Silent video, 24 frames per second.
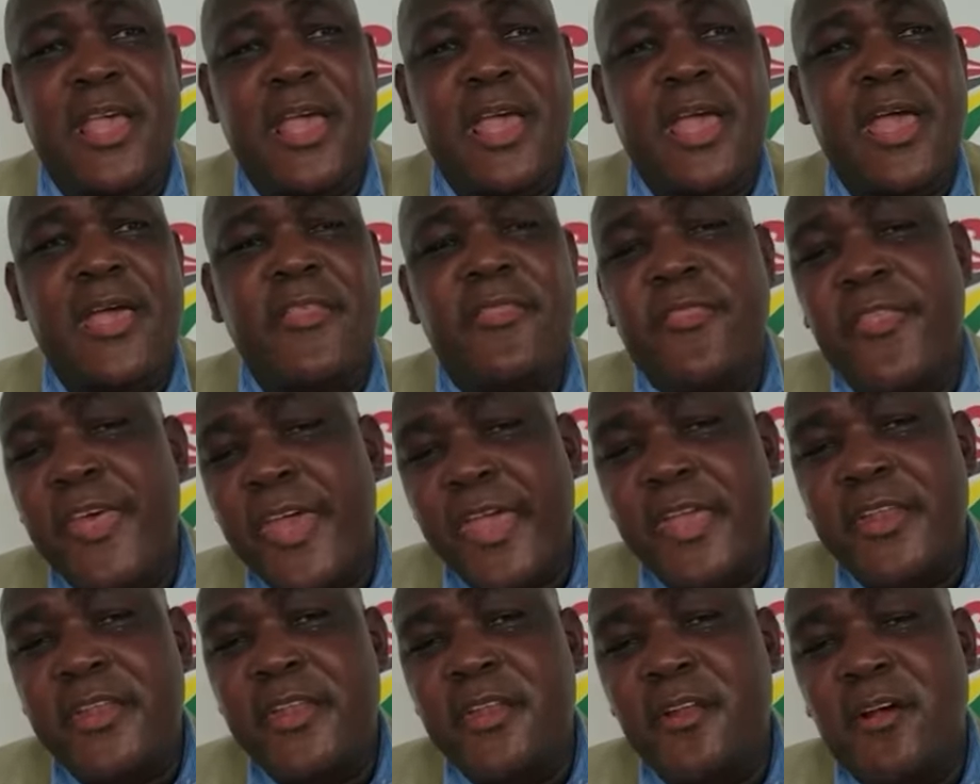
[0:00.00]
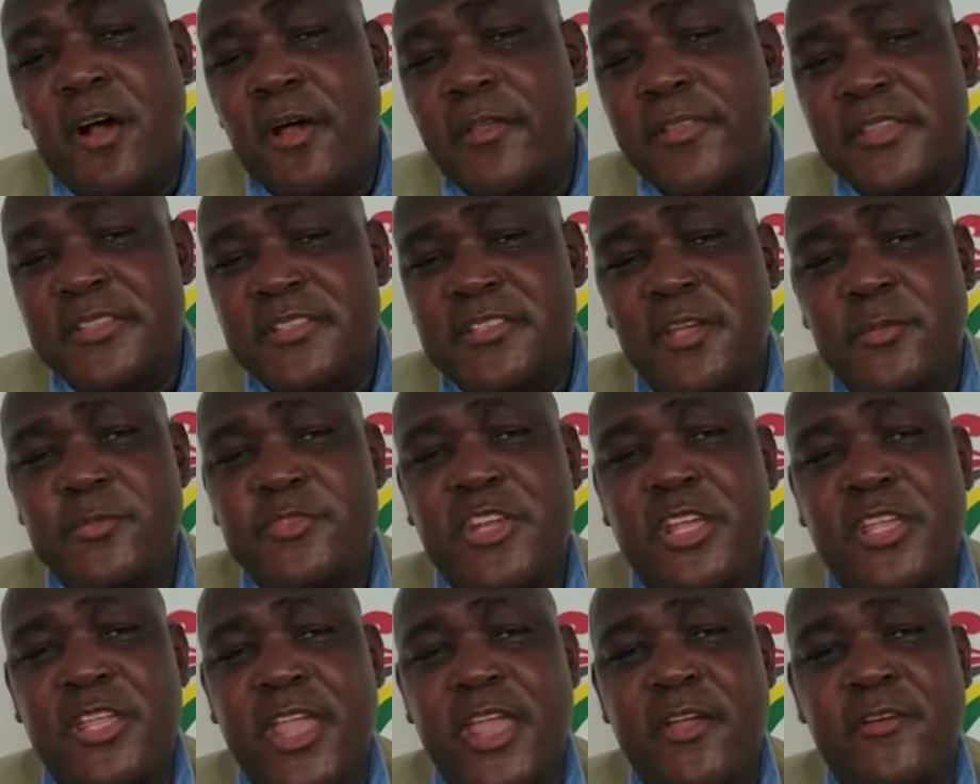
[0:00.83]
and then in other subject
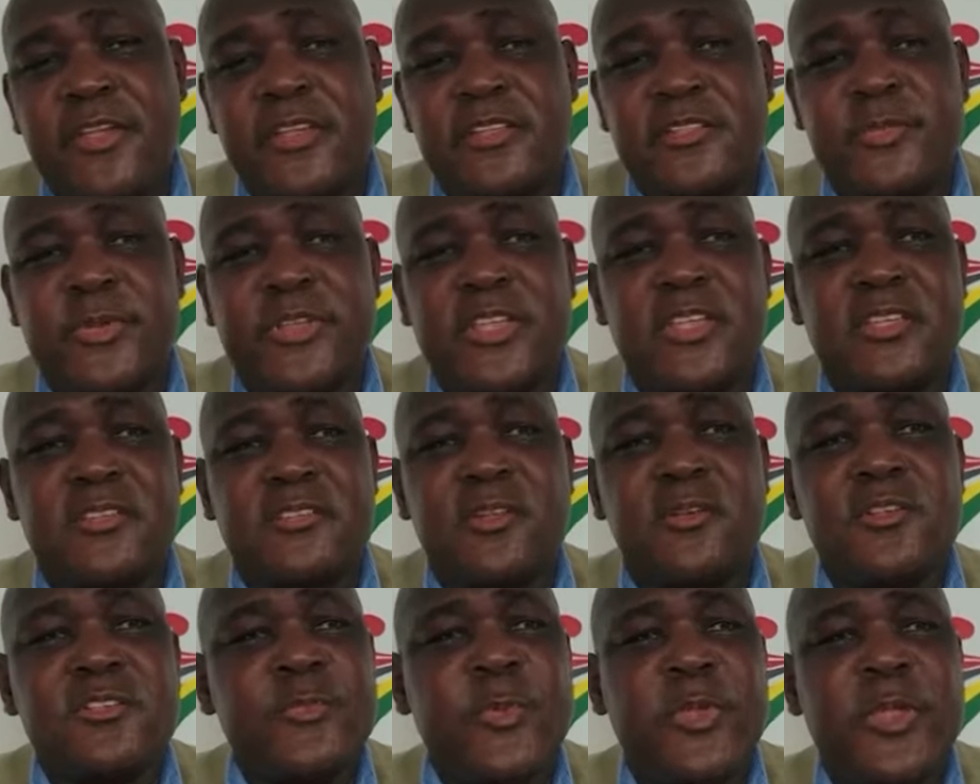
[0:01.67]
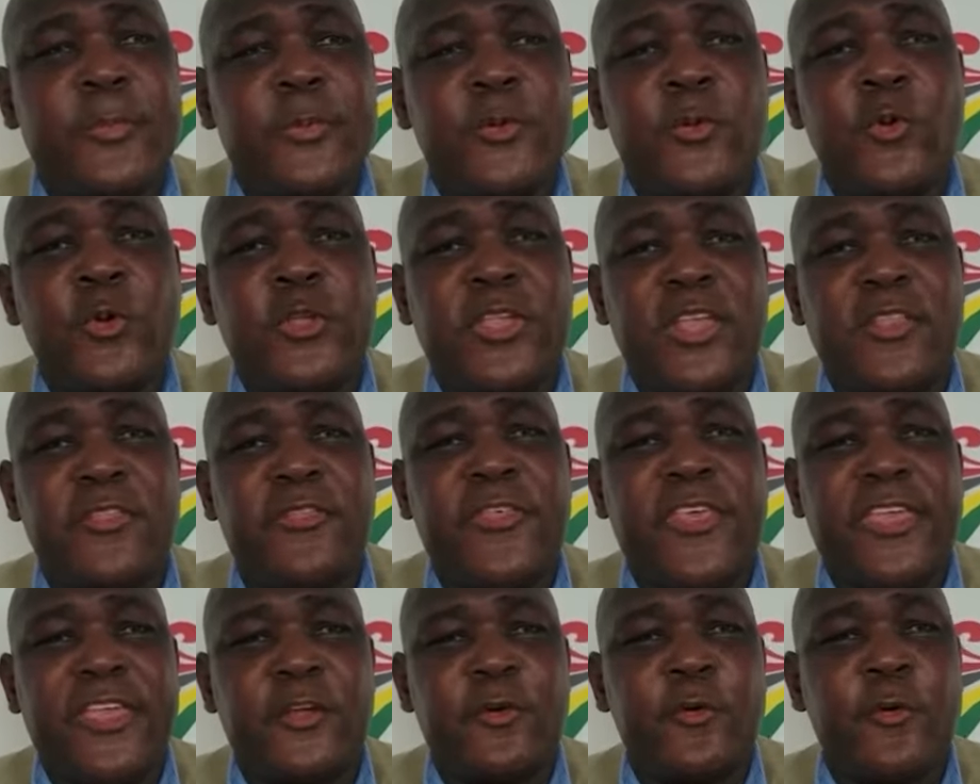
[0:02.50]
areas, because those people who can
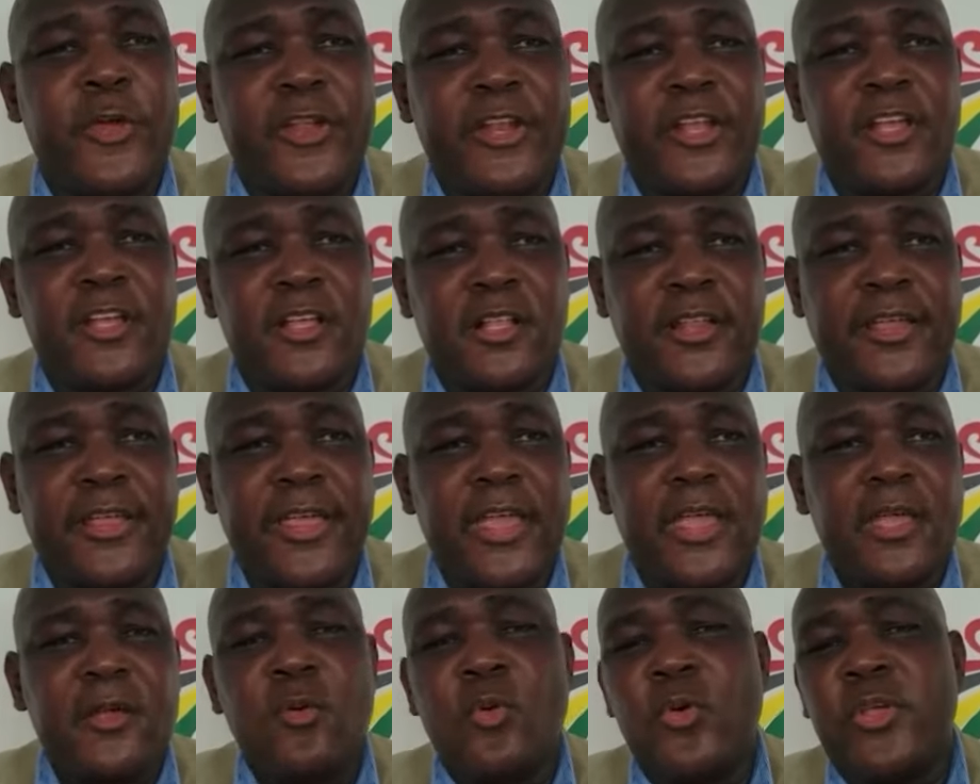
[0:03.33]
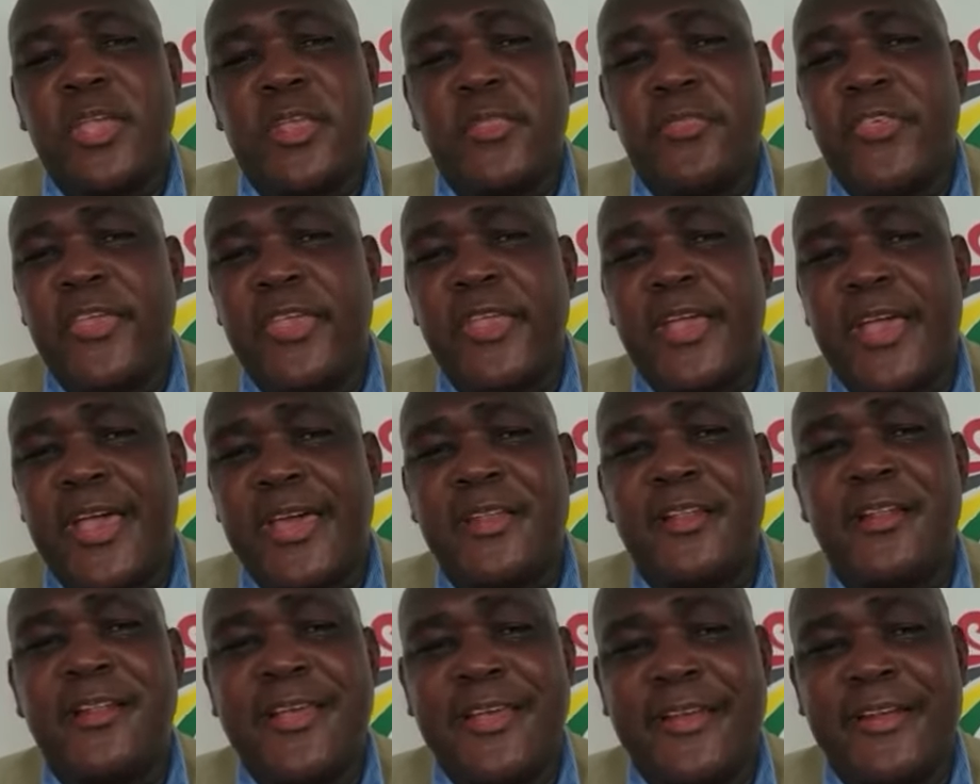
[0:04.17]
think critically, who can think
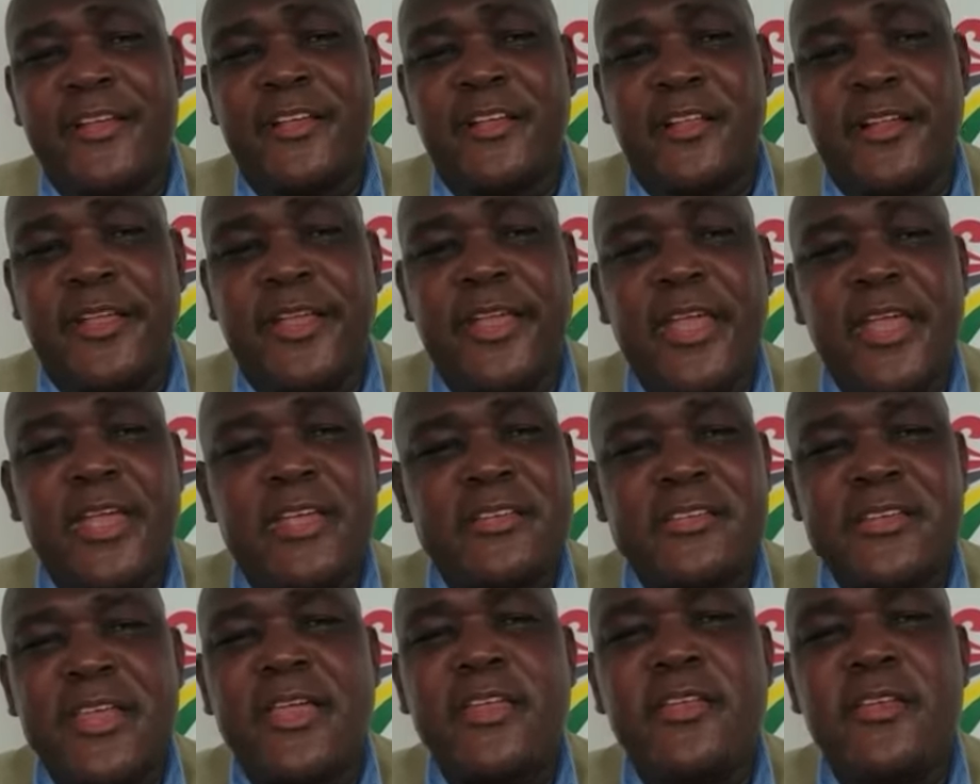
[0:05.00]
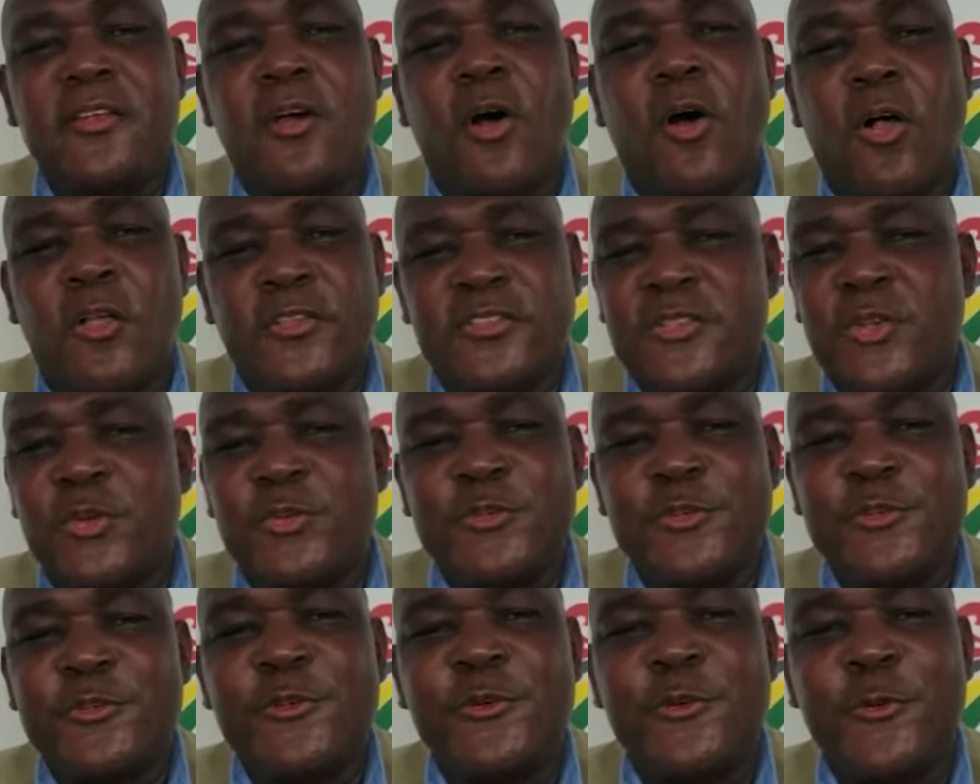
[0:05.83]
analytically, tend also
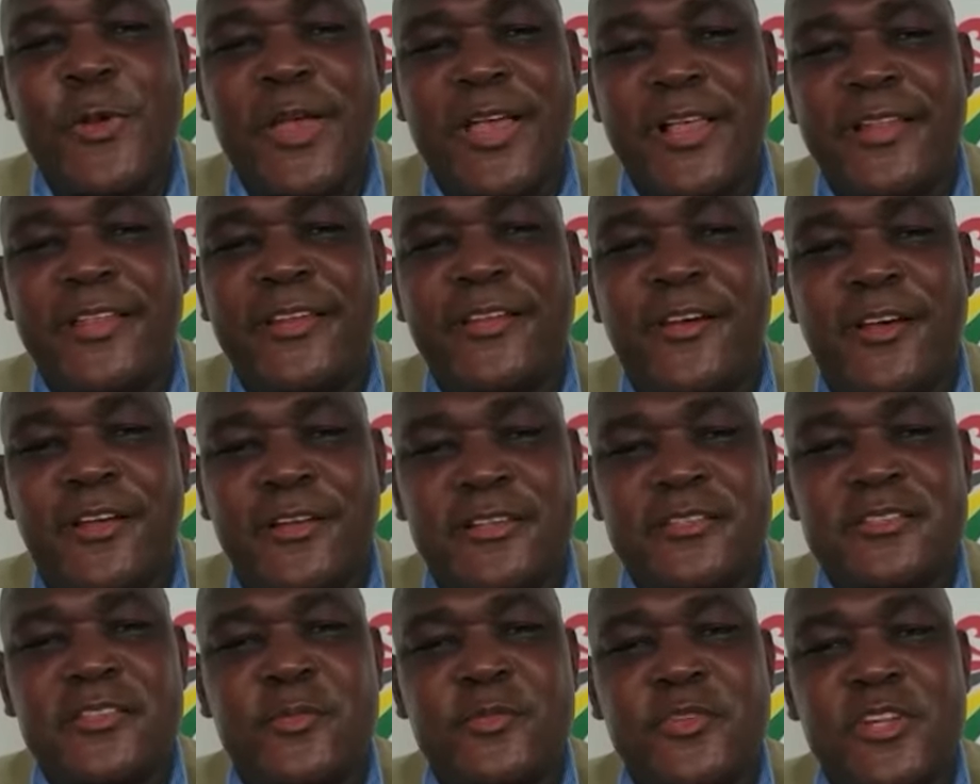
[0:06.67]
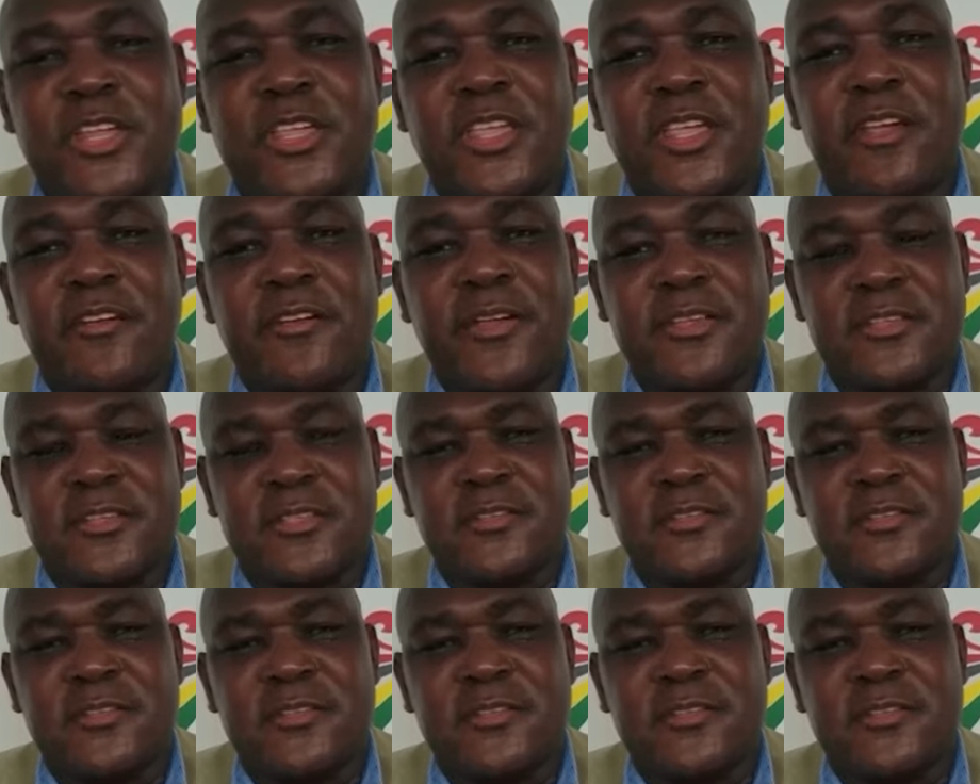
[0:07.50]
to do well in other subject areas.